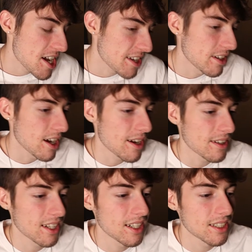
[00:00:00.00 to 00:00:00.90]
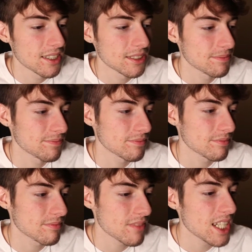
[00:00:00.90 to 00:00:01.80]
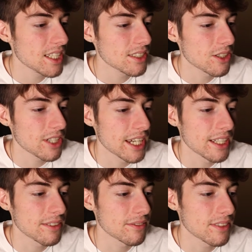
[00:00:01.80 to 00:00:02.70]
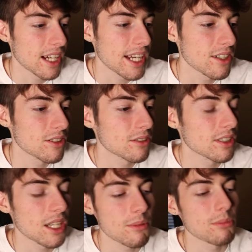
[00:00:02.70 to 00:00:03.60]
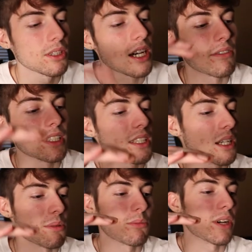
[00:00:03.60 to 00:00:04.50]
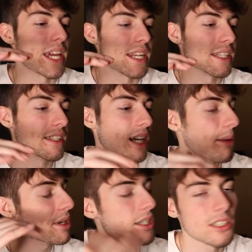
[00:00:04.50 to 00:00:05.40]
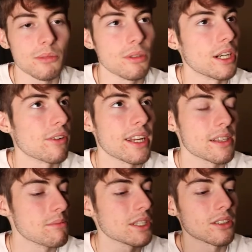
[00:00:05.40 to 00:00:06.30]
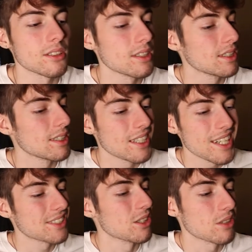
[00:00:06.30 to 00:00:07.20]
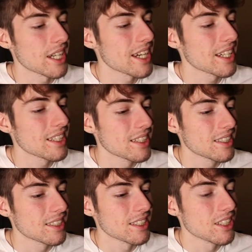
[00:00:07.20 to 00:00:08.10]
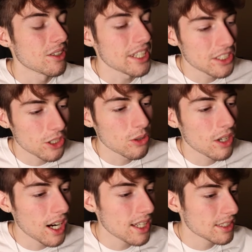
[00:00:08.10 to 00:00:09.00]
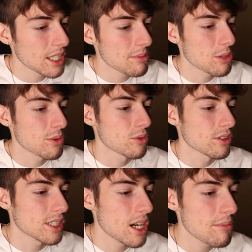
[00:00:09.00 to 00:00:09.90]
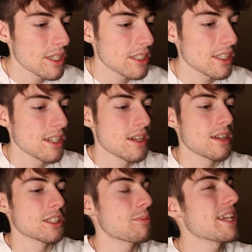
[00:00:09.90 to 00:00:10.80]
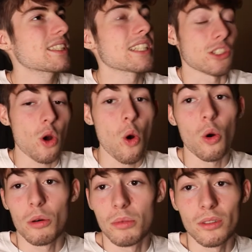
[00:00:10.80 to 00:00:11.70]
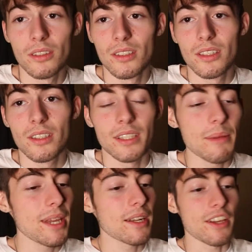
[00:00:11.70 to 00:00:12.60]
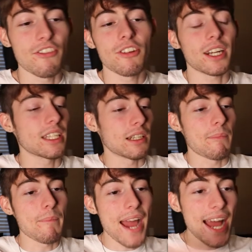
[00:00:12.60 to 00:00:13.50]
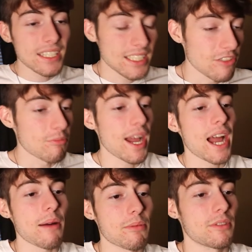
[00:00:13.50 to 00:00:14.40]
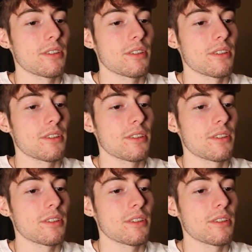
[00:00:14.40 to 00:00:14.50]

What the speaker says: Nah. I think it's okay. I know a lot of people love it. A lot of people hate it. I'm gonna just put it right in the middle. It's okay. You know, it's a cool concept. Open world zombies. Spacing is horrible. They made a fucking massive map.